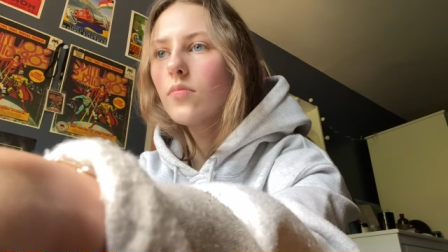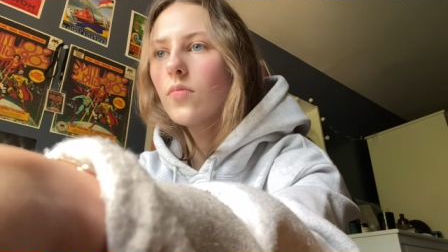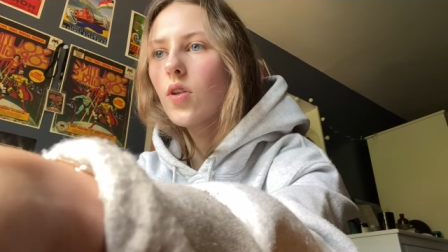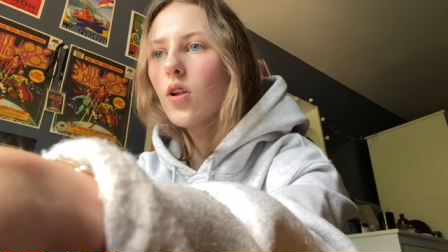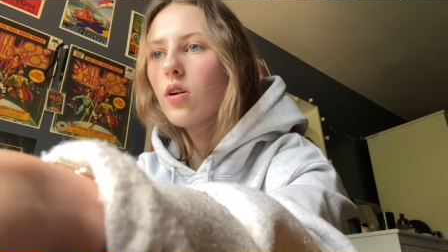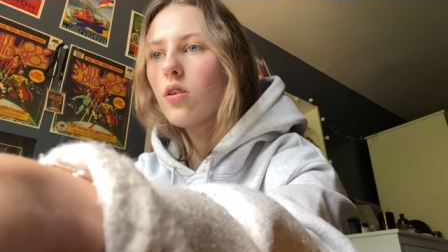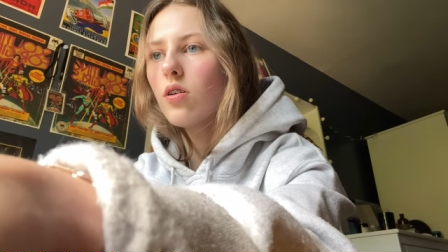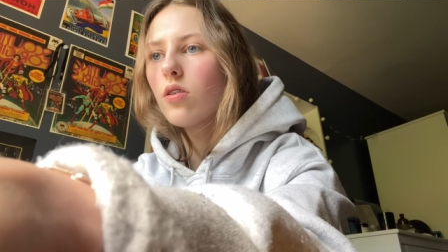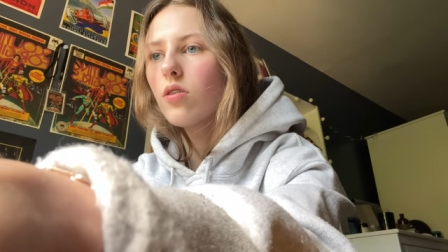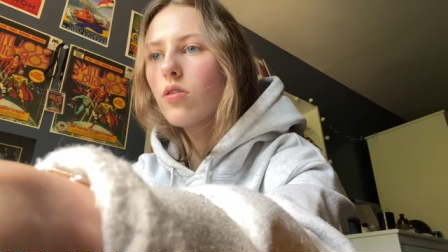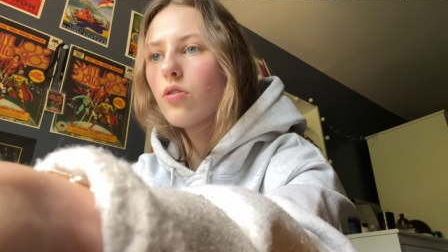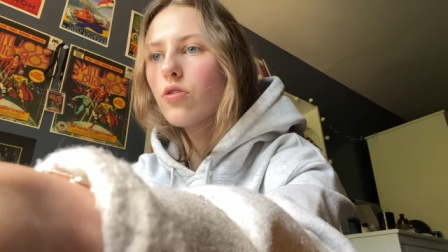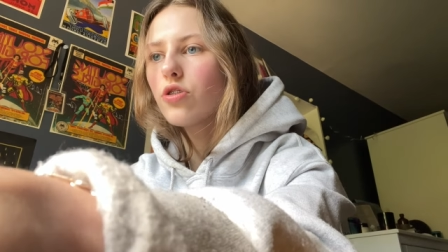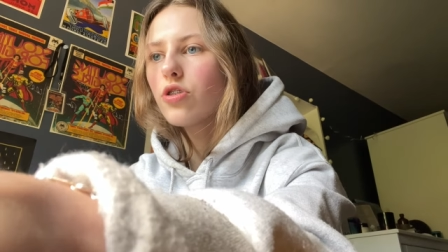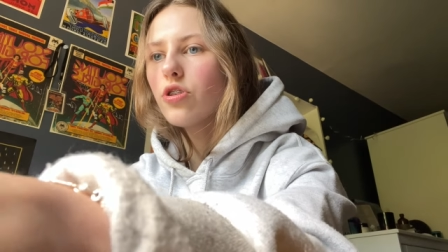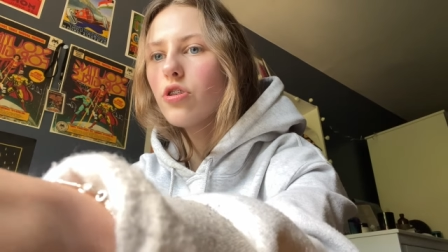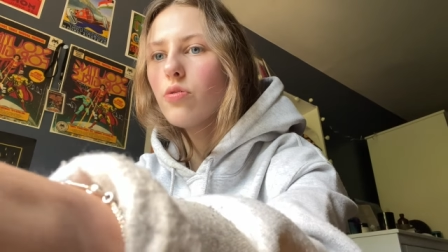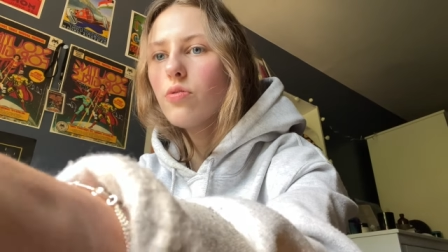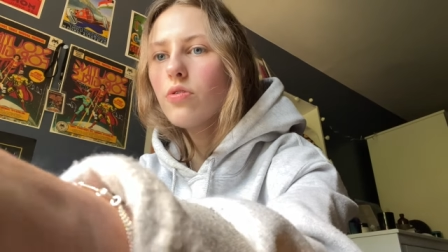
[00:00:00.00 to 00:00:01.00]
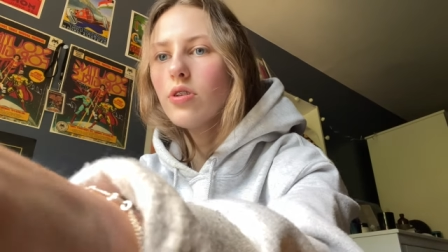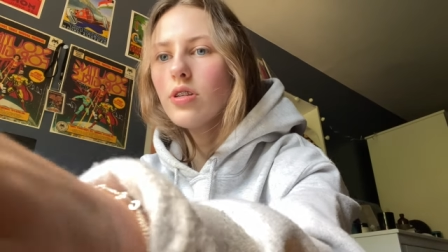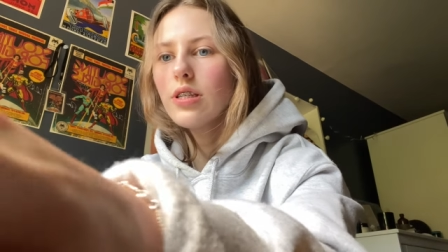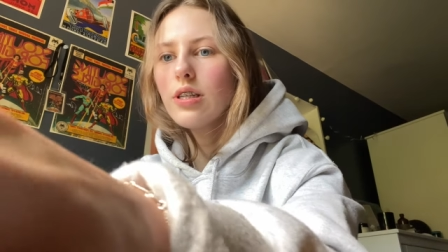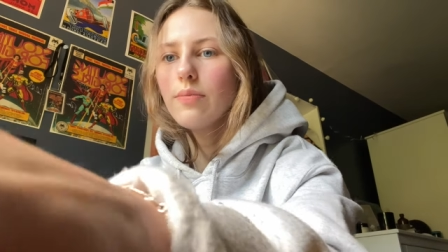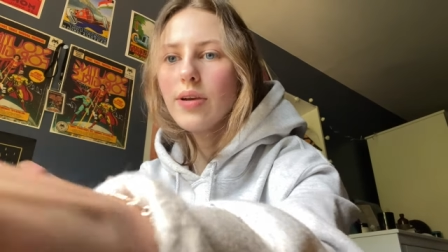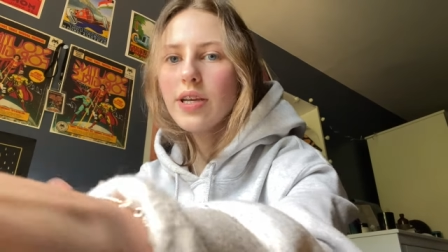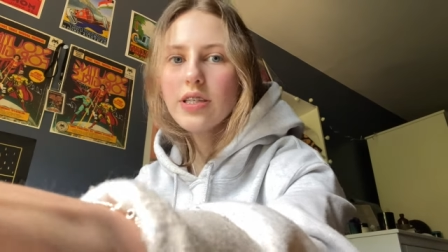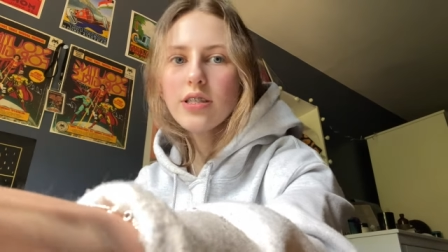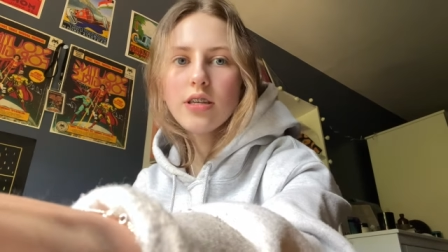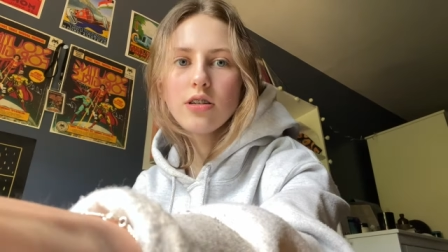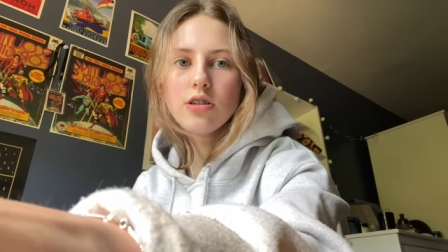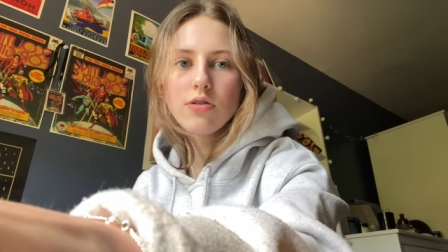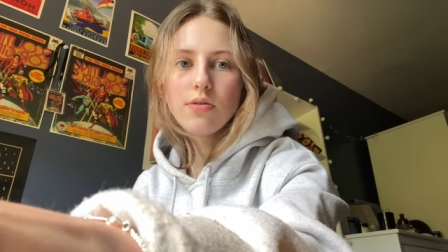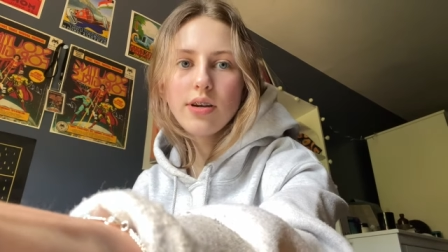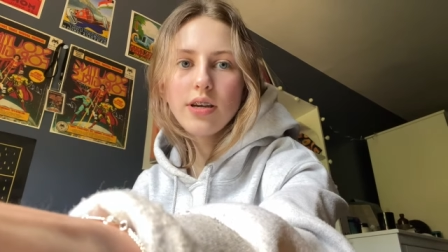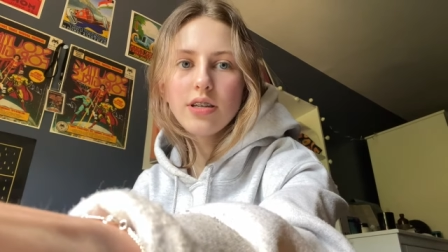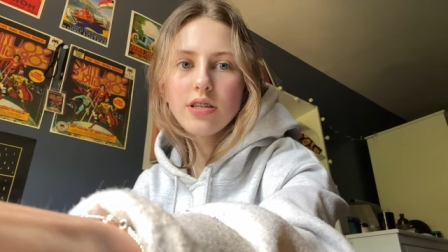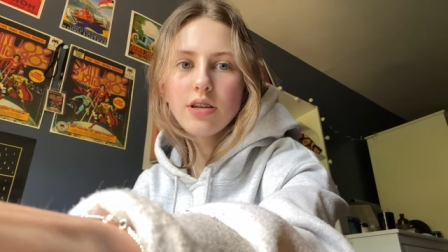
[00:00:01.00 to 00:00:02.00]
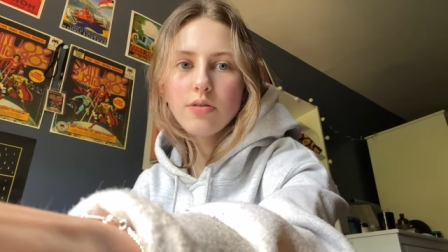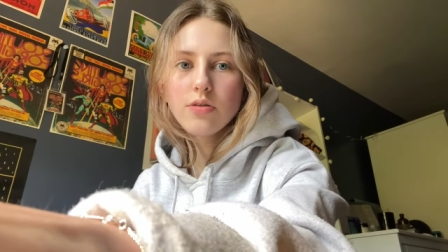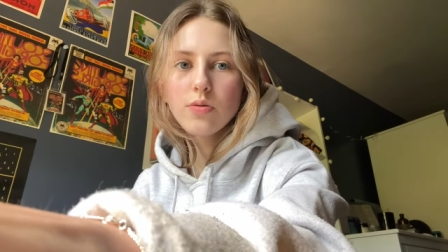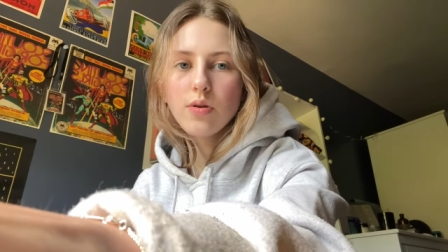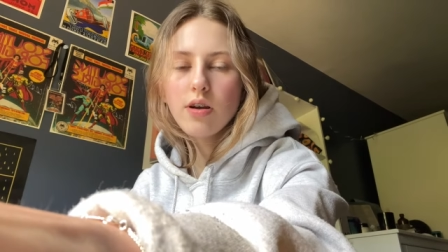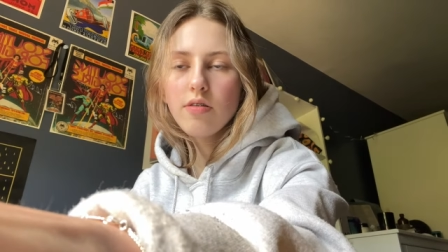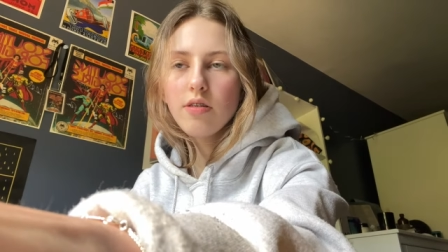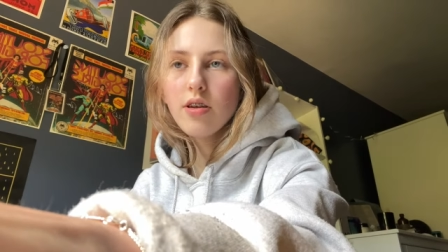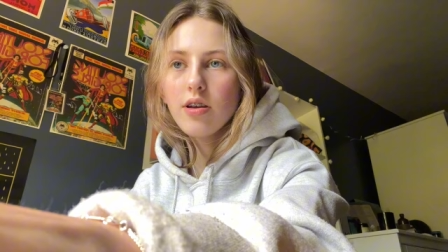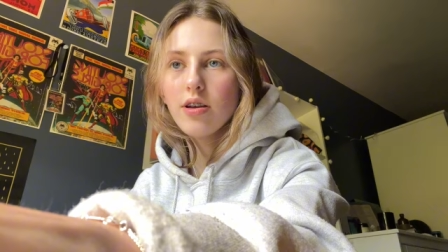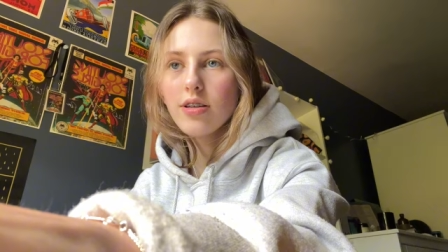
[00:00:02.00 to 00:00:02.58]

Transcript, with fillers: Oh gosh, you know what honestly makes doing exams worth it?